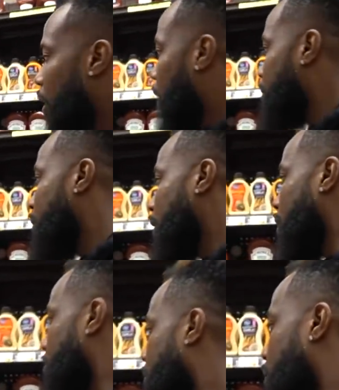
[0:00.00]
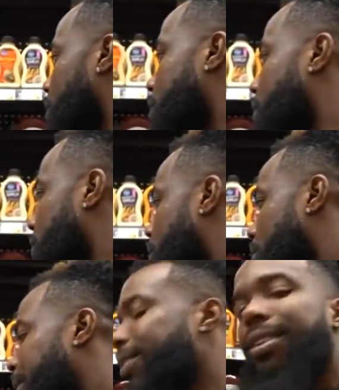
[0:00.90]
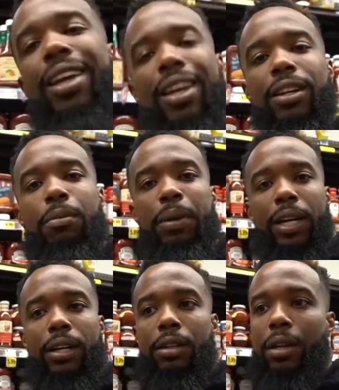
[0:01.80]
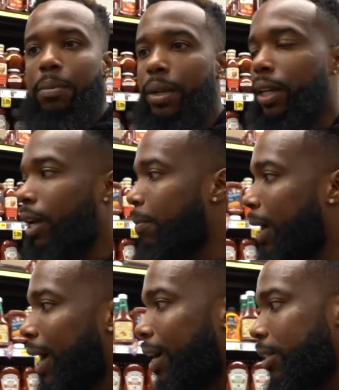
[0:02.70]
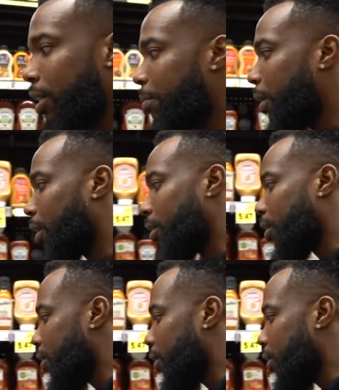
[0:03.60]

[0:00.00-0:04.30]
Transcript: I mean, bro, it's just my skin look better. I mean, like my hygiene better.